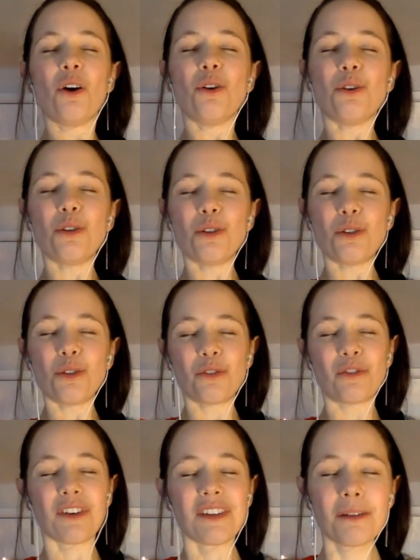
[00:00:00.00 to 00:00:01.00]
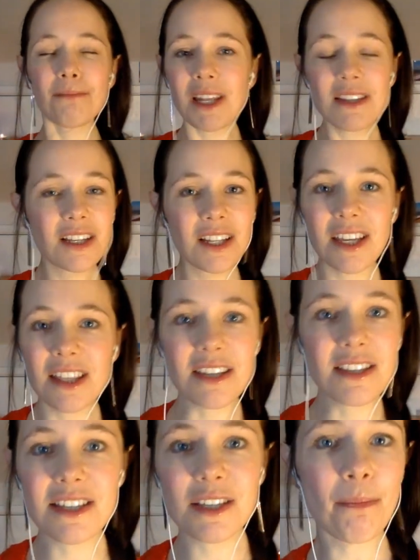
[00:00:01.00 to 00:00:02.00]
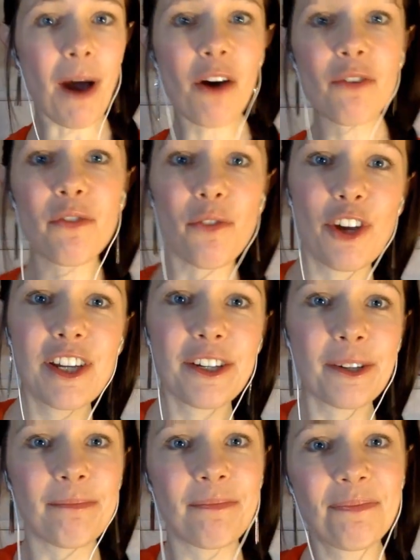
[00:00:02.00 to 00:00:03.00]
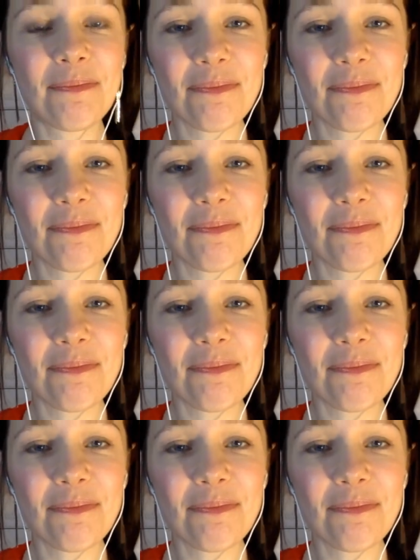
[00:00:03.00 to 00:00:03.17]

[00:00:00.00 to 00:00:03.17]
Oh, fundamentally, this is about freedom,